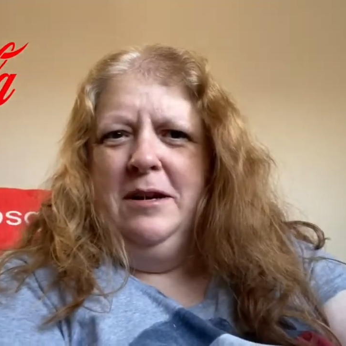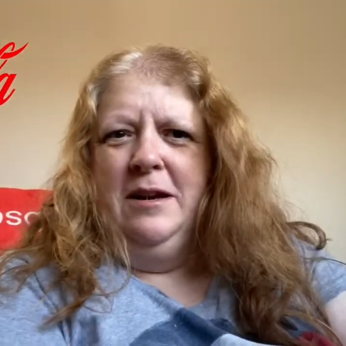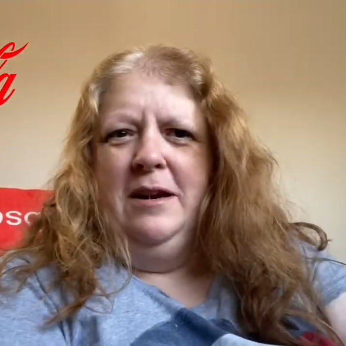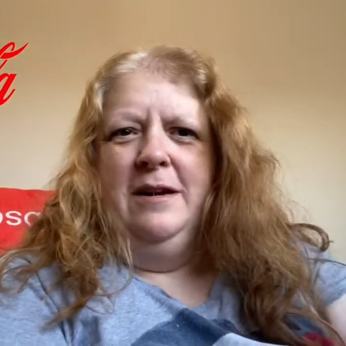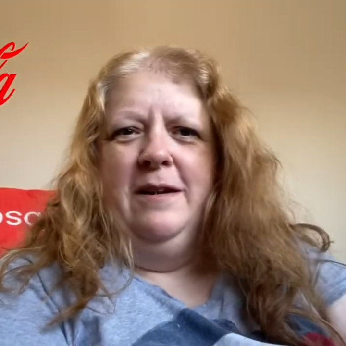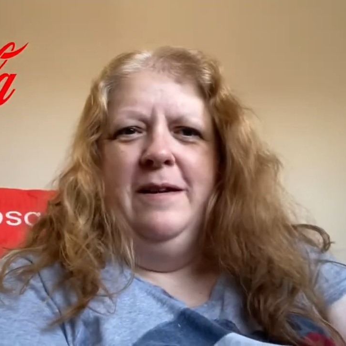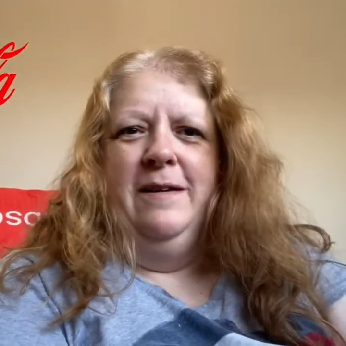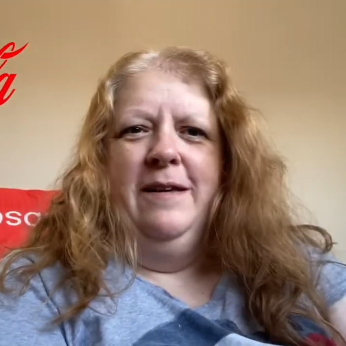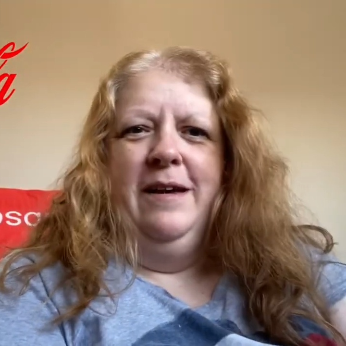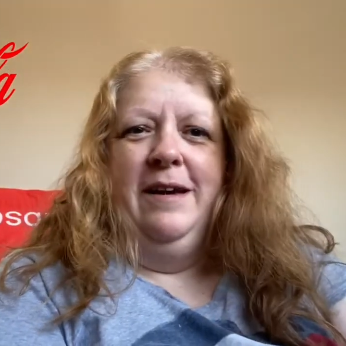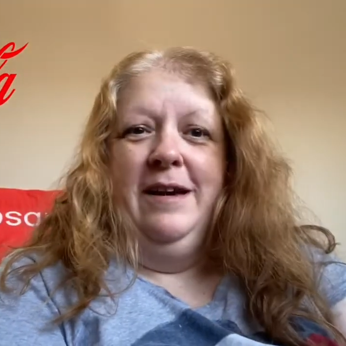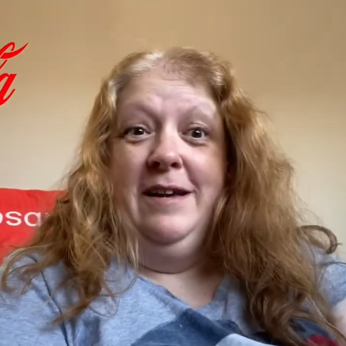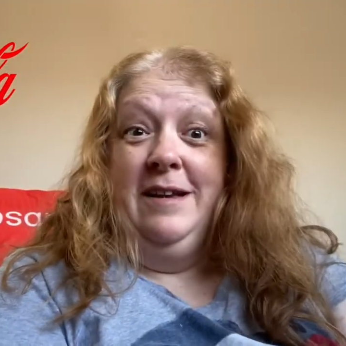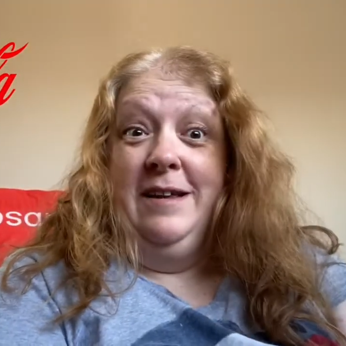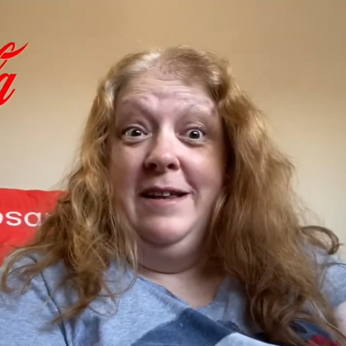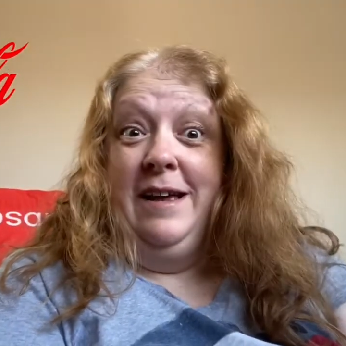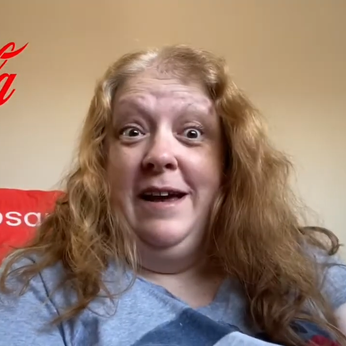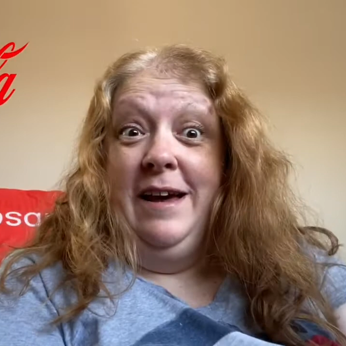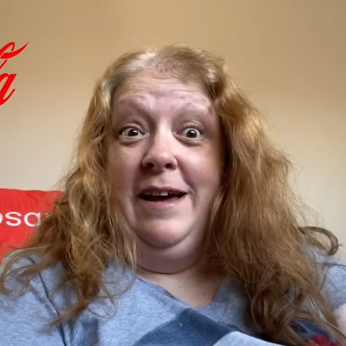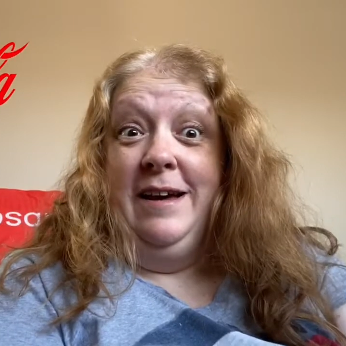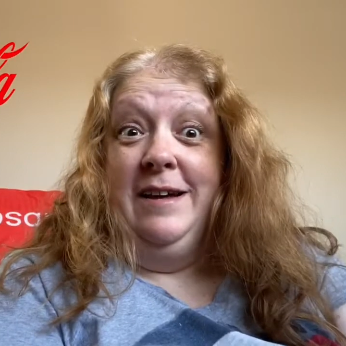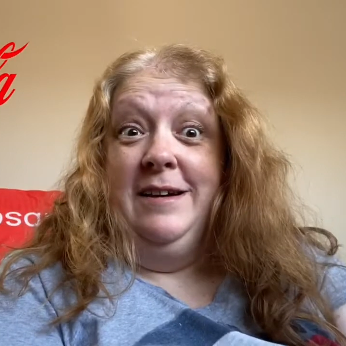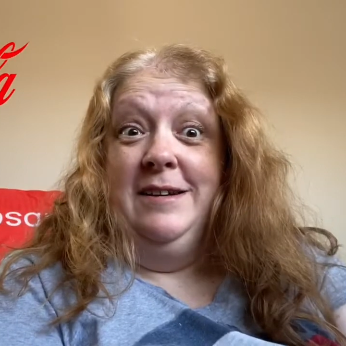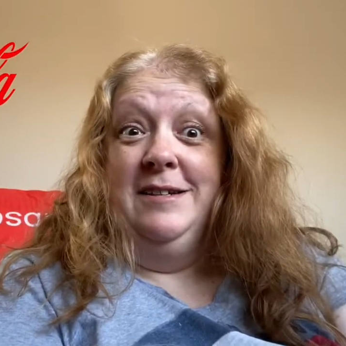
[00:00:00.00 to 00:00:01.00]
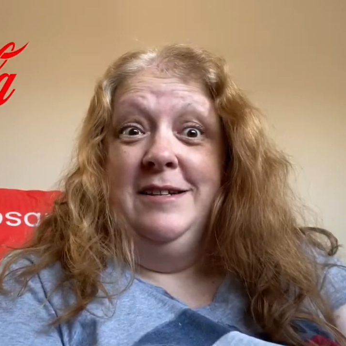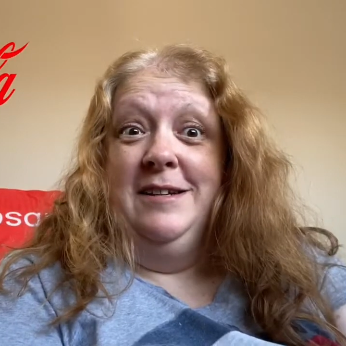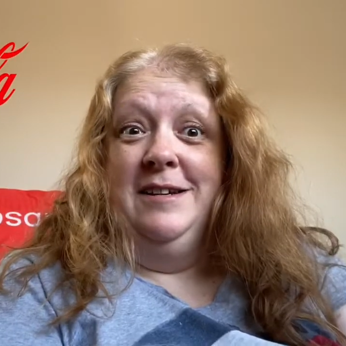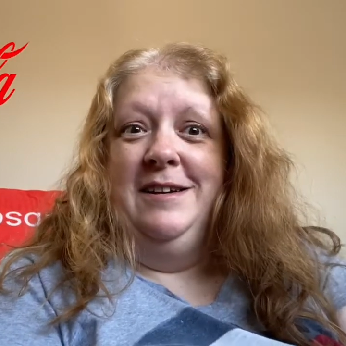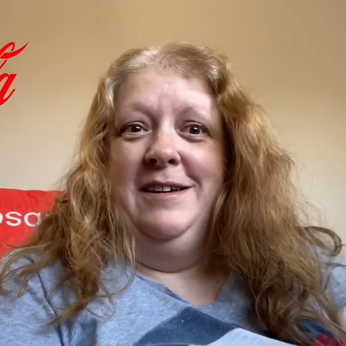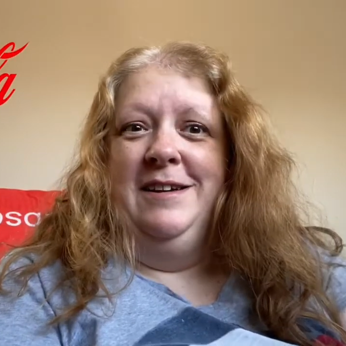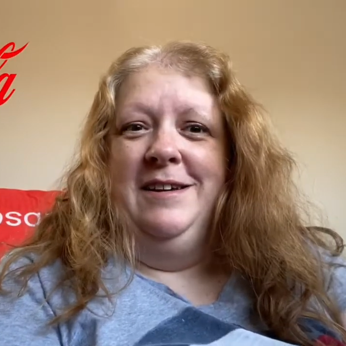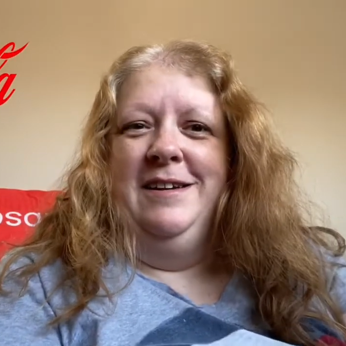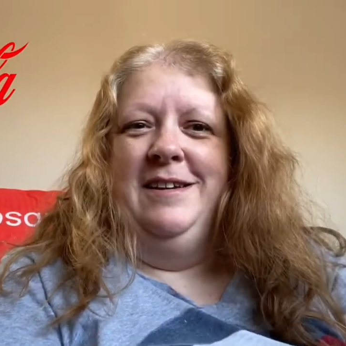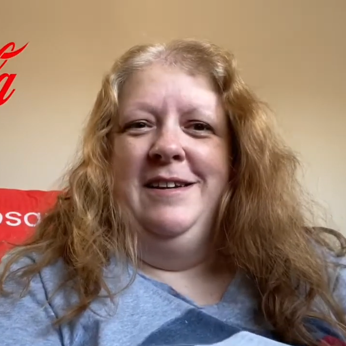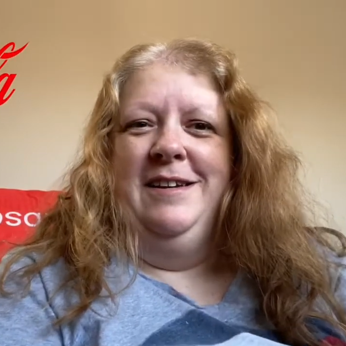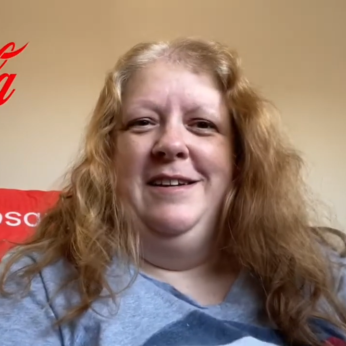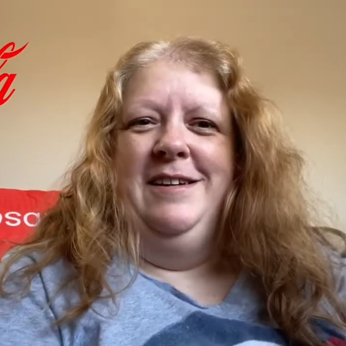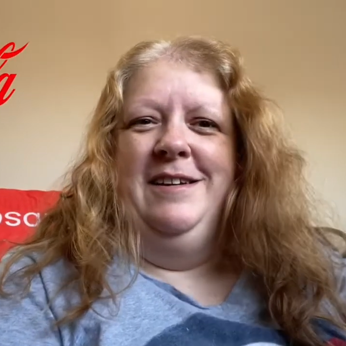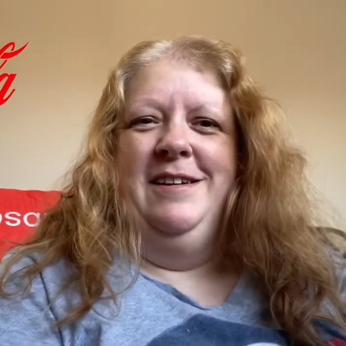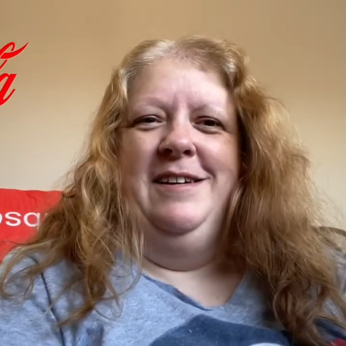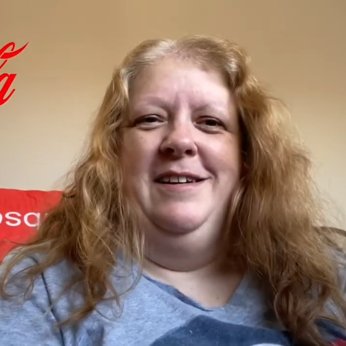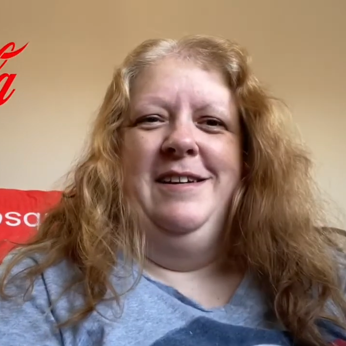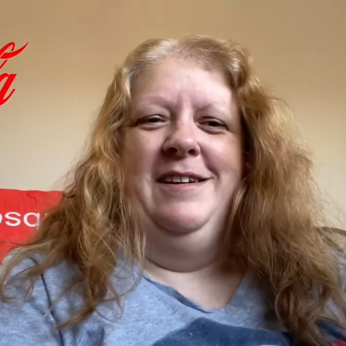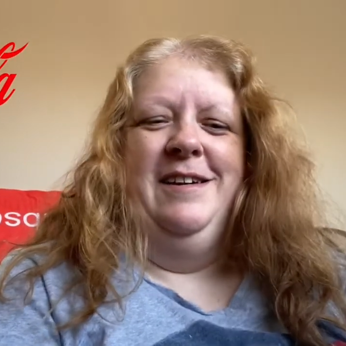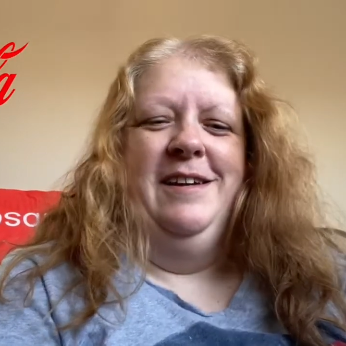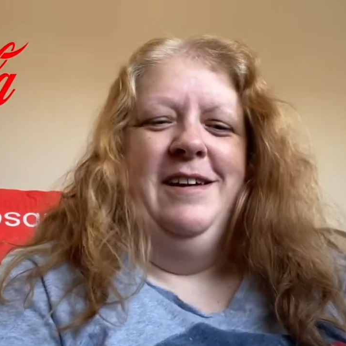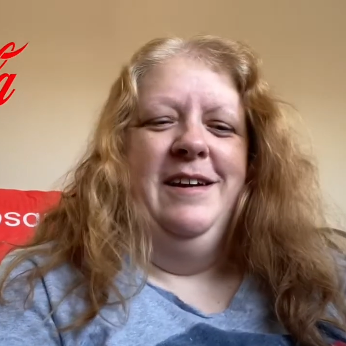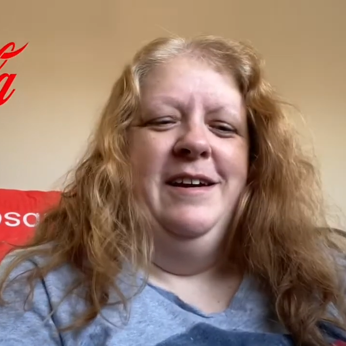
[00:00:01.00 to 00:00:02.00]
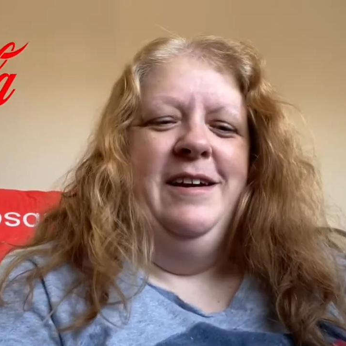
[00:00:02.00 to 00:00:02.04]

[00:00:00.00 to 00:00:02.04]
going to like that.